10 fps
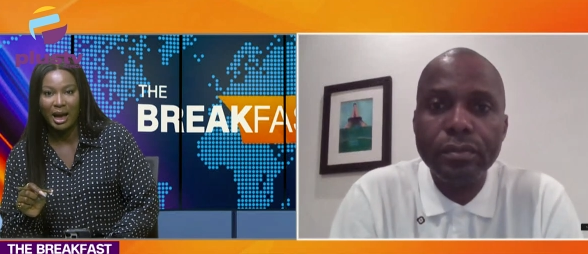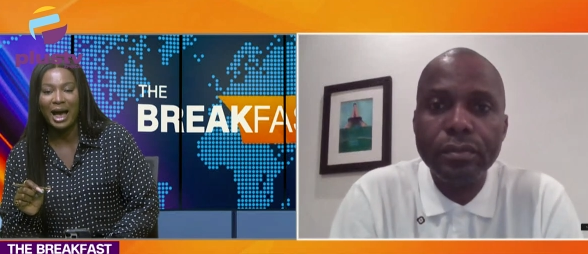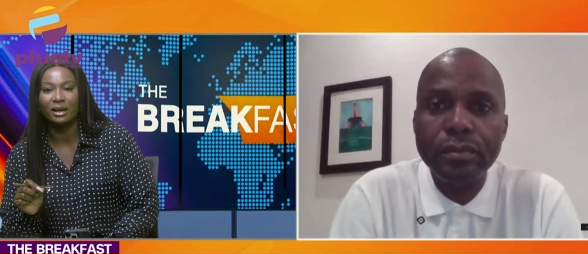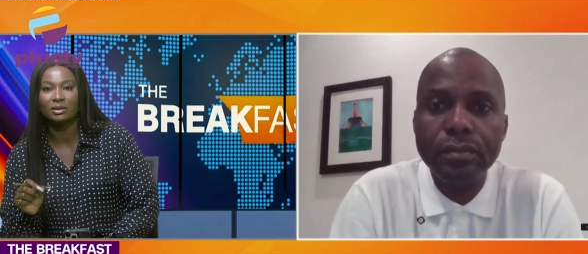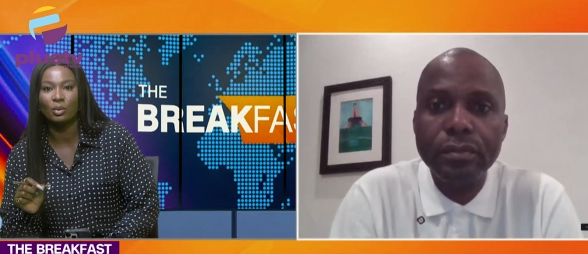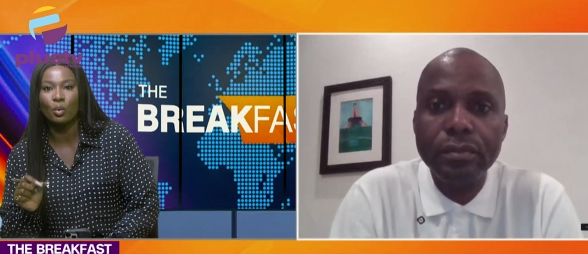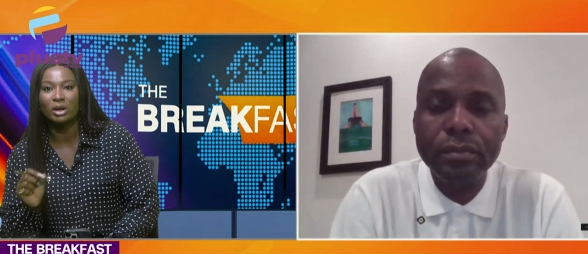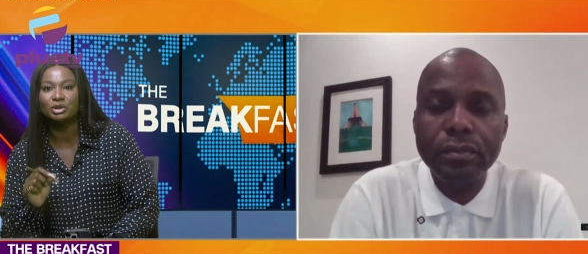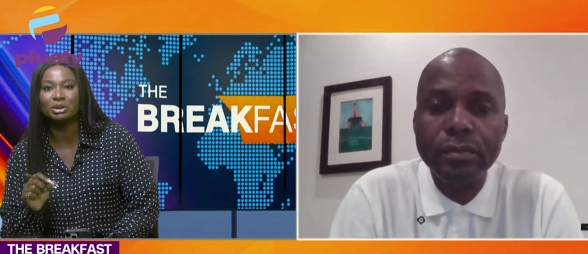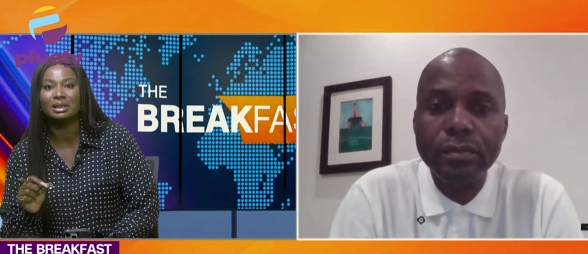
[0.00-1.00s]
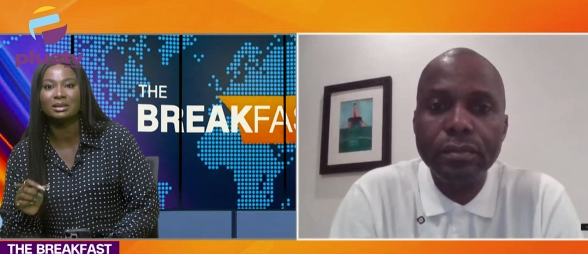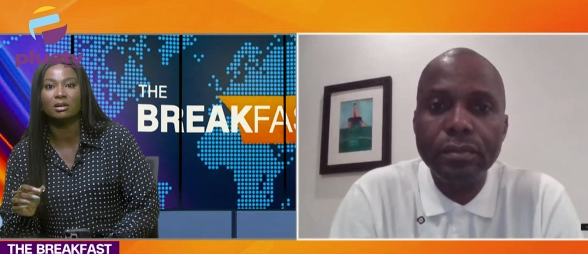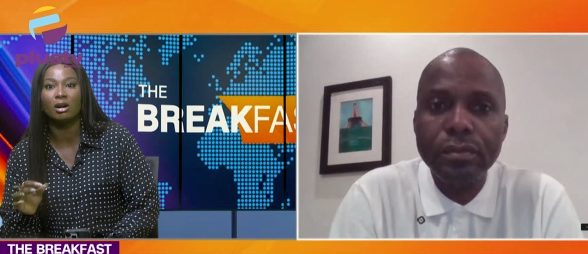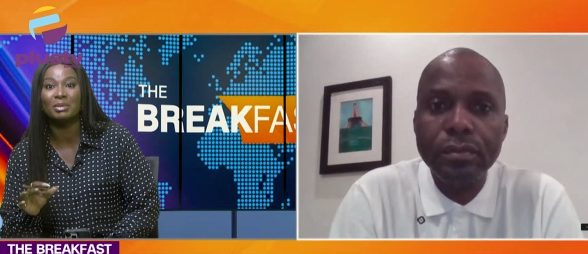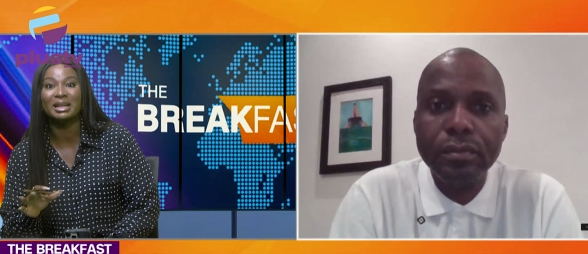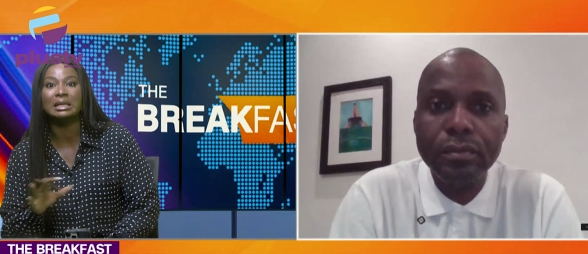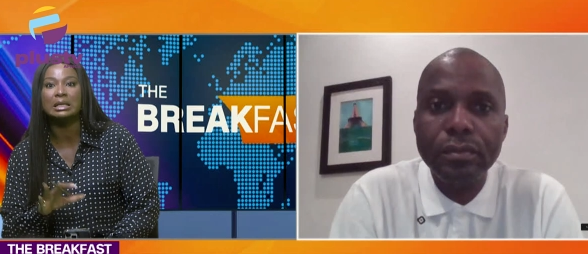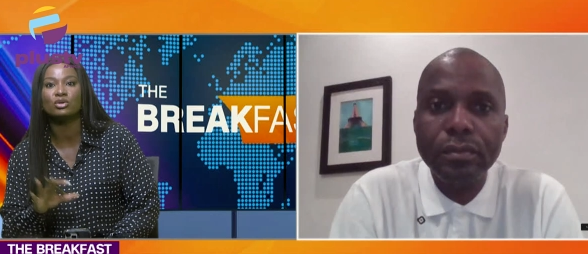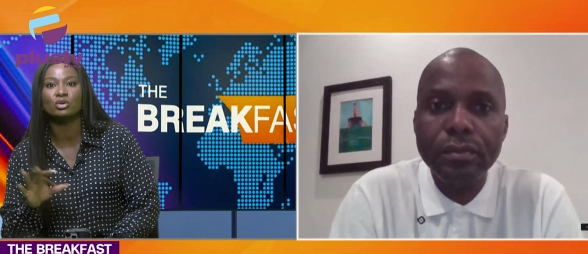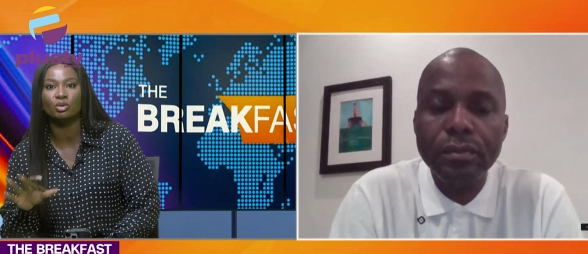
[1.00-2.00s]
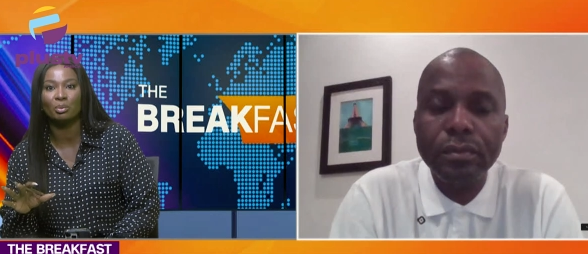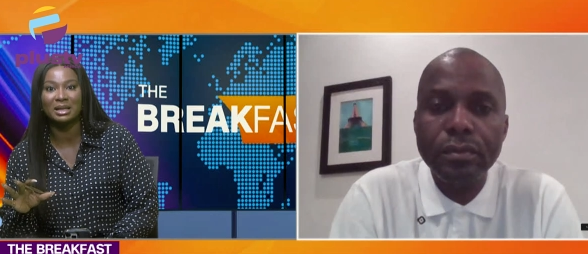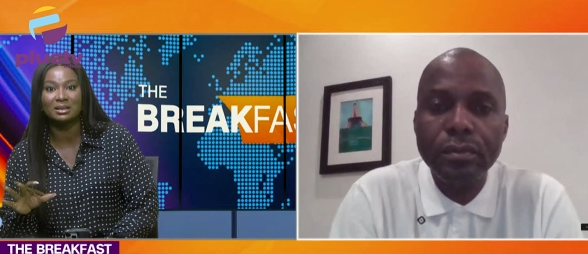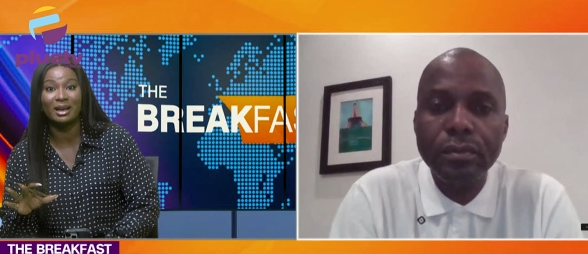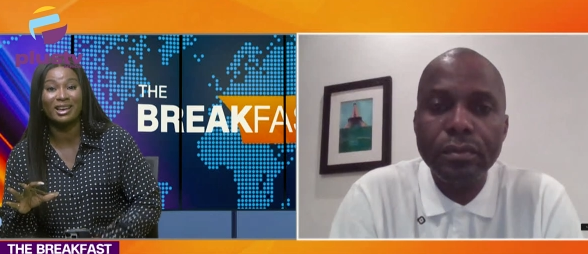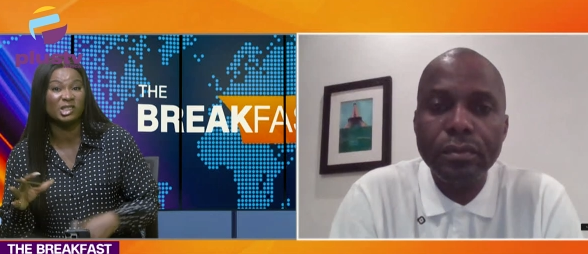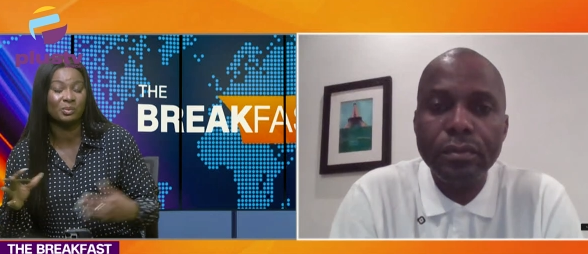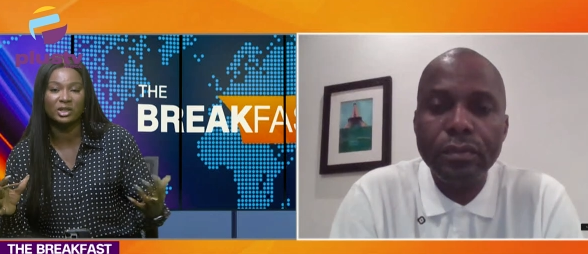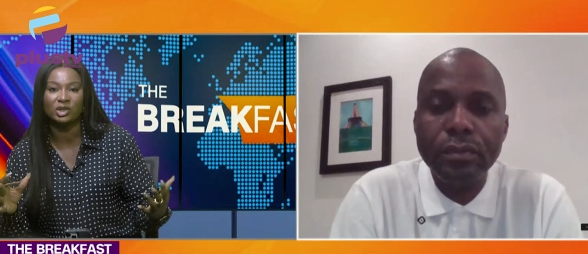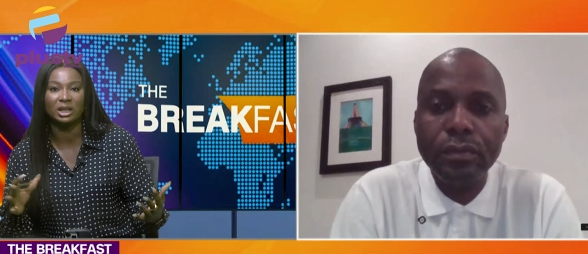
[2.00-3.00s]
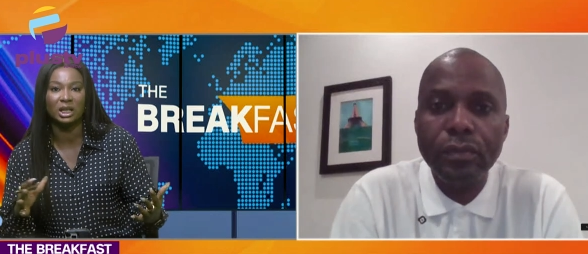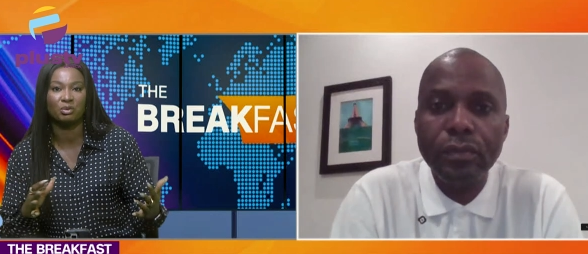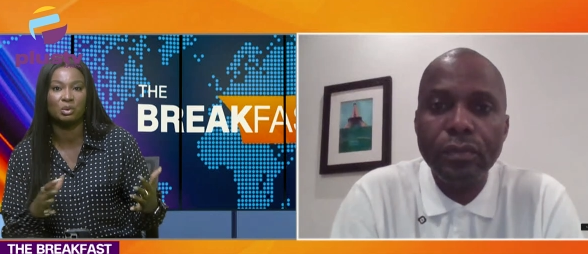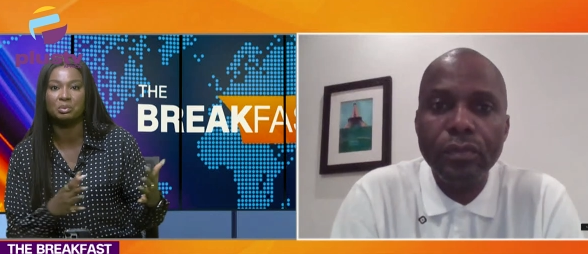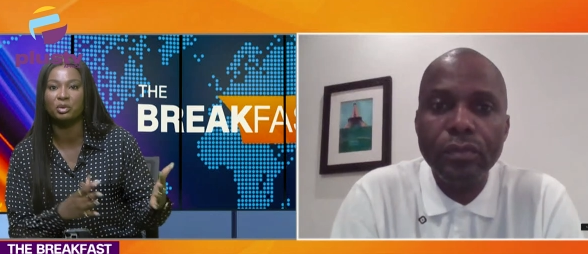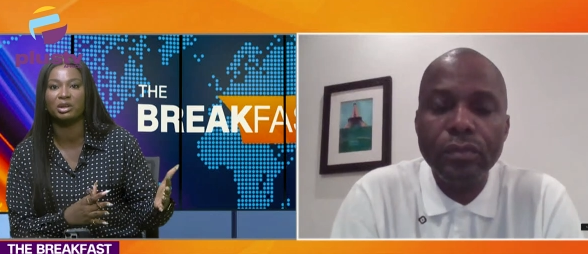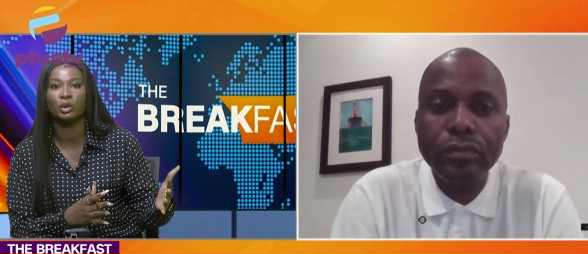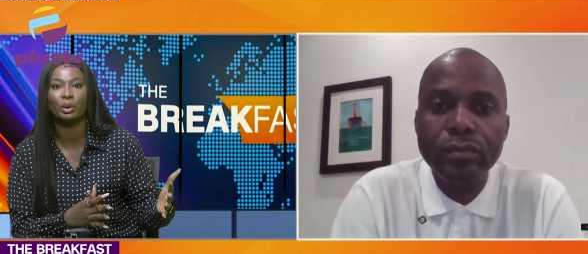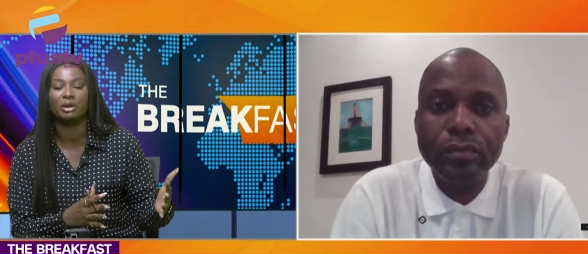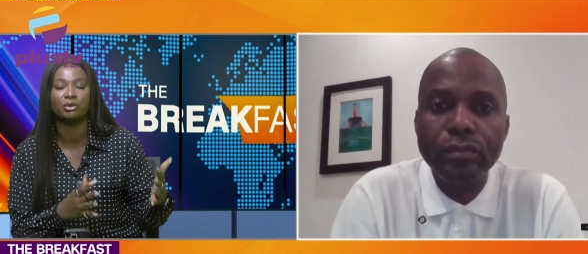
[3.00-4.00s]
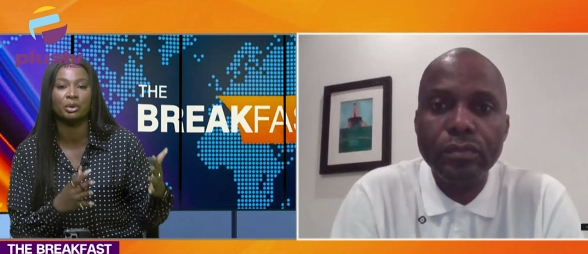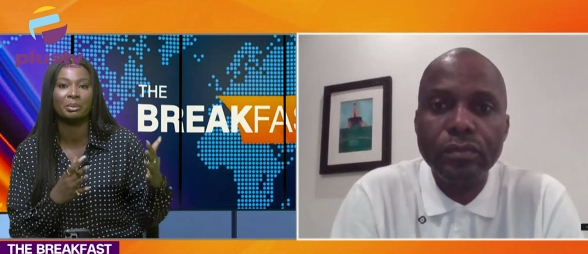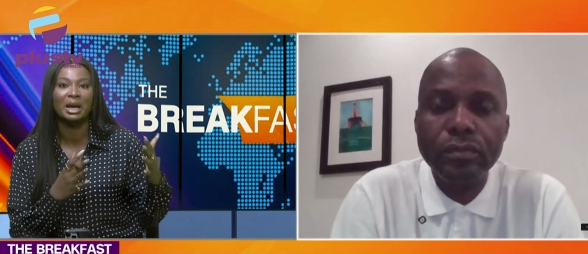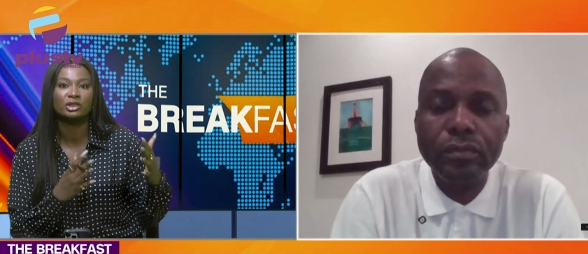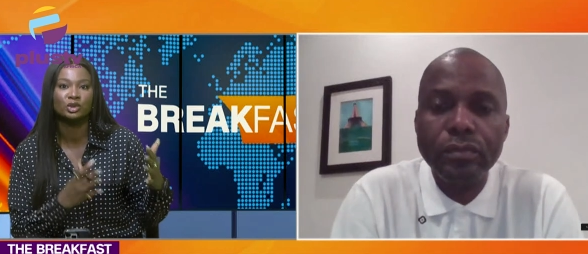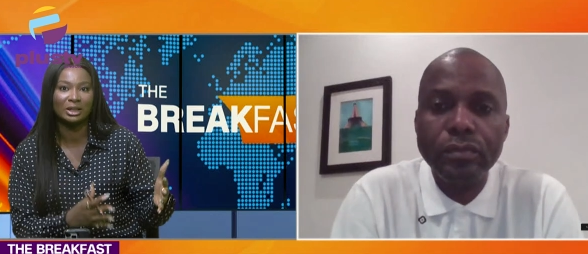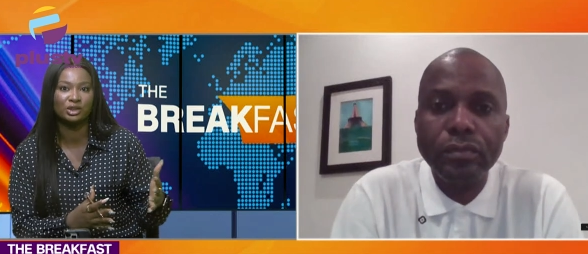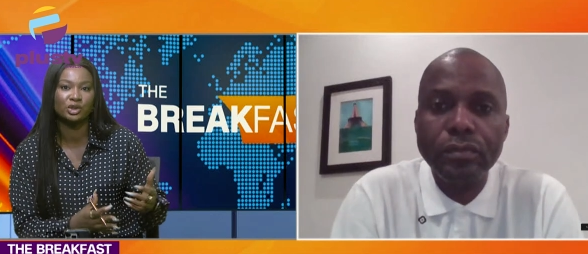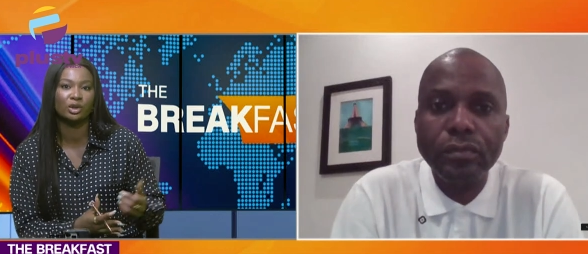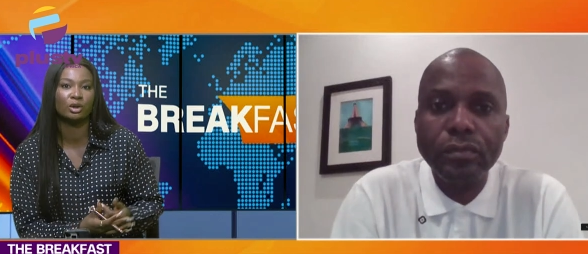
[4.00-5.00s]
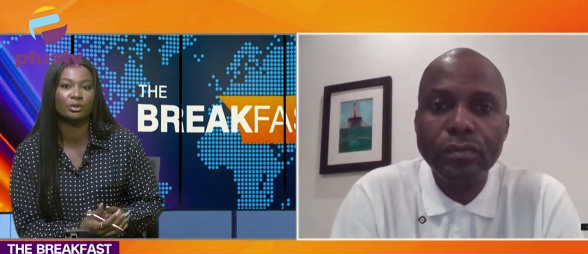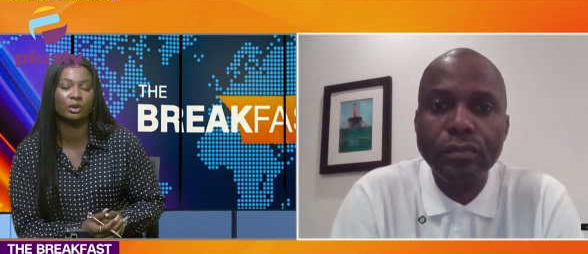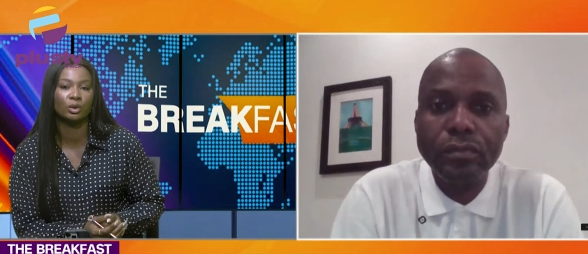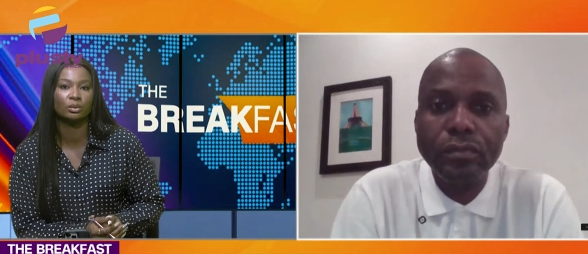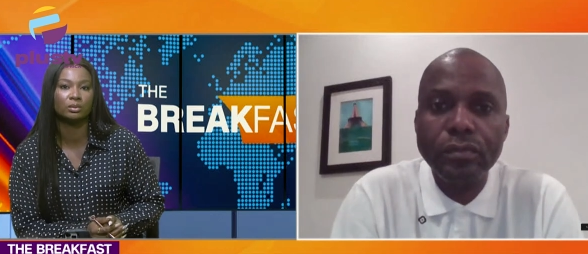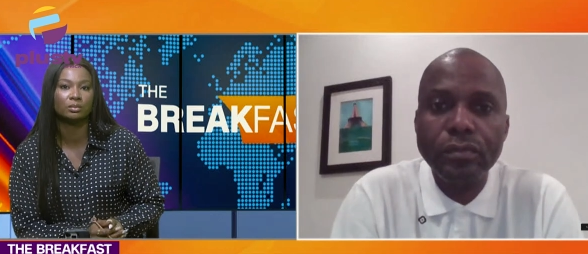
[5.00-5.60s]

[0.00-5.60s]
Speaker 1: and what do you think the government needs to do better, especially if we're moving away from traditional fuel?